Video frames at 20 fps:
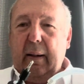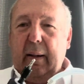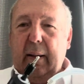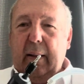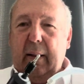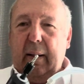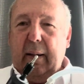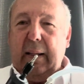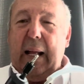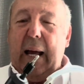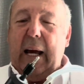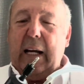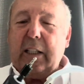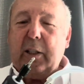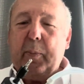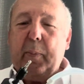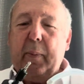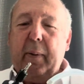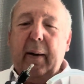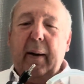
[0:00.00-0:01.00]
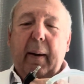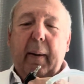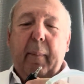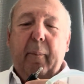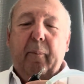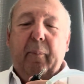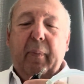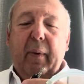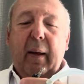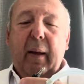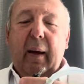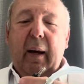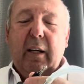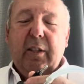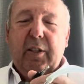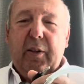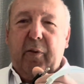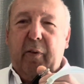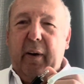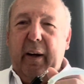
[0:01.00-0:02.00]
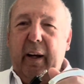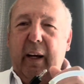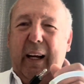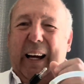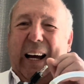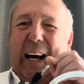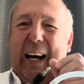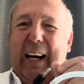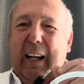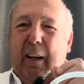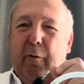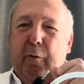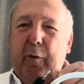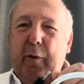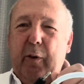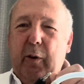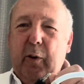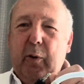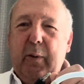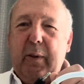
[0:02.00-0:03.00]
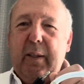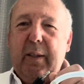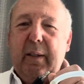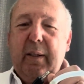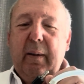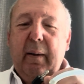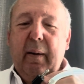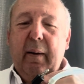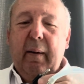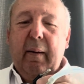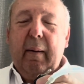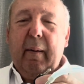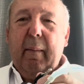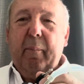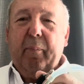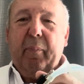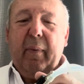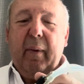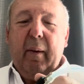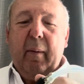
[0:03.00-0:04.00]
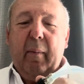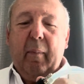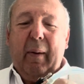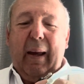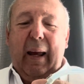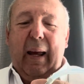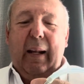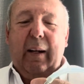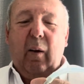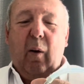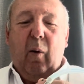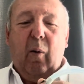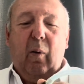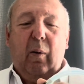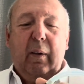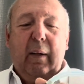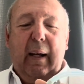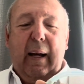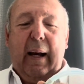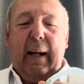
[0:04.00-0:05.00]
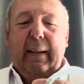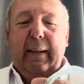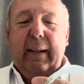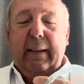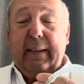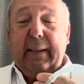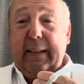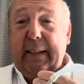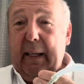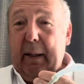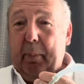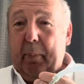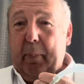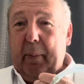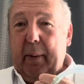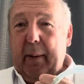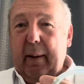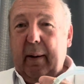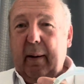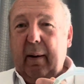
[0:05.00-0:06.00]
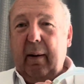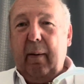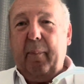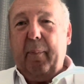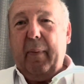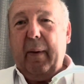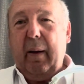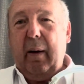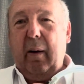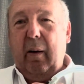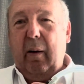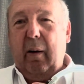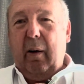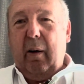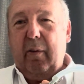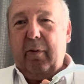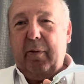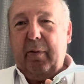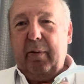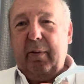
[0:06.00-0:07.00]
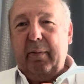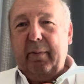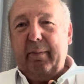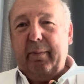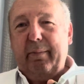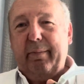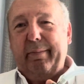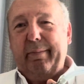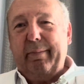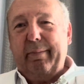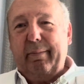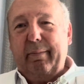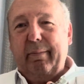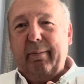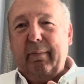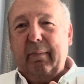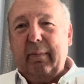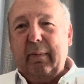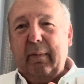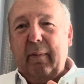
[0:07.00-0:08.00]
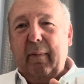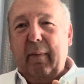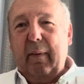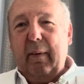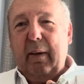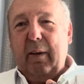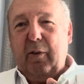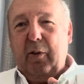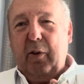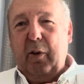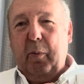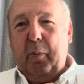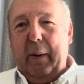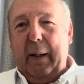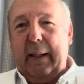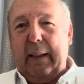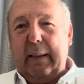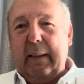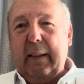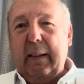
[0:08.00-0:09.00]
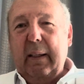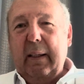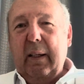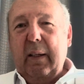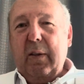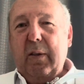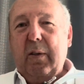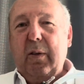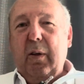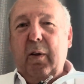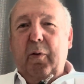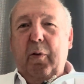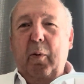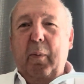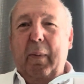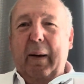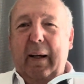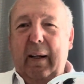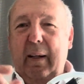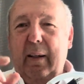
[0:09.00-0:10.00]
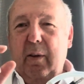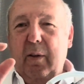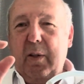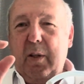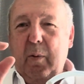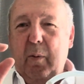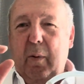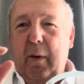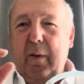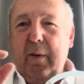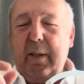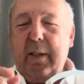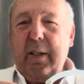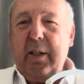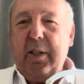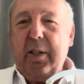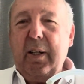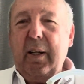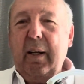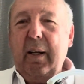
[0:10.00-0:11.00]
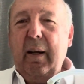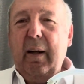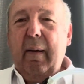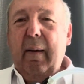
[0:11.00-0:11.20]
the NASP has 3 cutting flutes, and only at the tip of the drill bit. So if you make a little small incision,